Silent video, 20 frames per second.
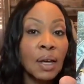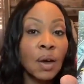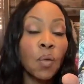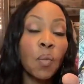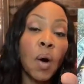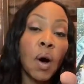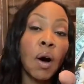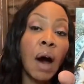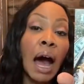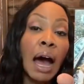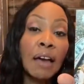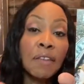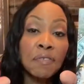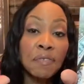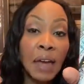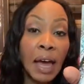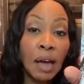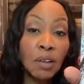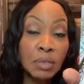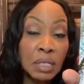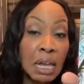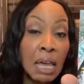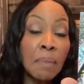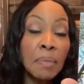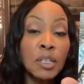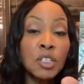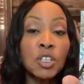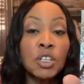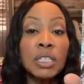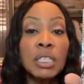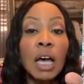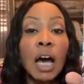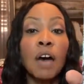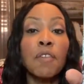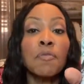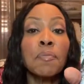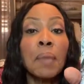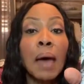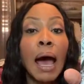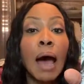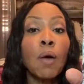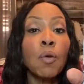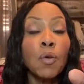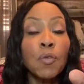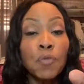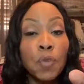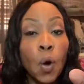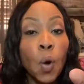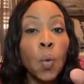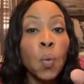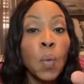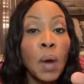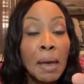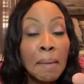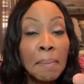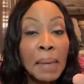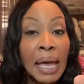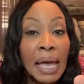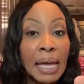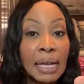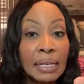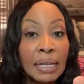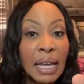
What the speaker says: Well, I found images of powerful women.